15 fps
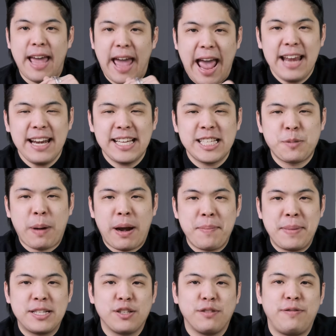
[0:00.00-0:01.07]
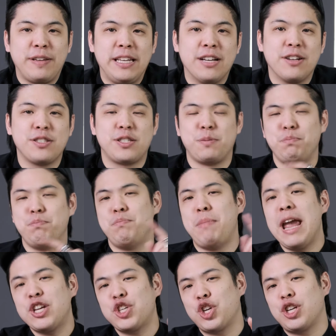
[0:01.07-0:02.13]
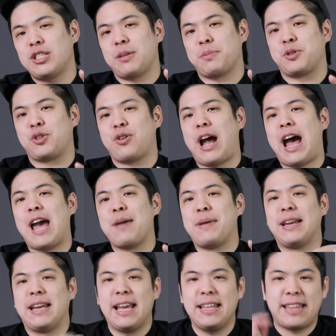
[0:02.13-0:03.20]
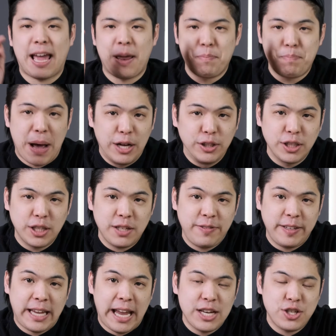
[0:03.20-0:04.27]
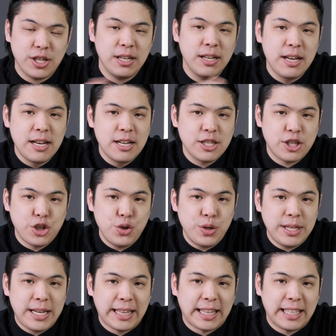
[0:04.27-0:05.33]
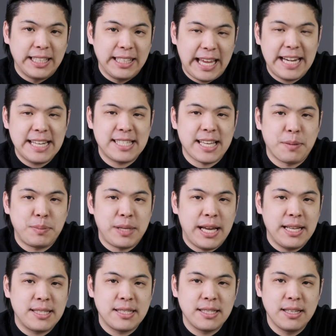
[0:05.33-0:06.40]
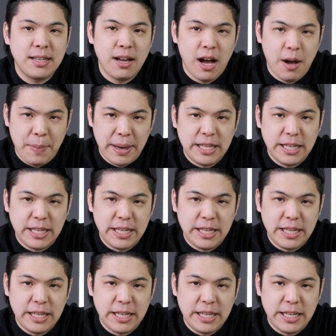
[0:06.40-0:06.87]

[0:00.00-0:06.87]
and experimental videos, make sure to subscribe and hit that bell notification so you can get the latest updates on my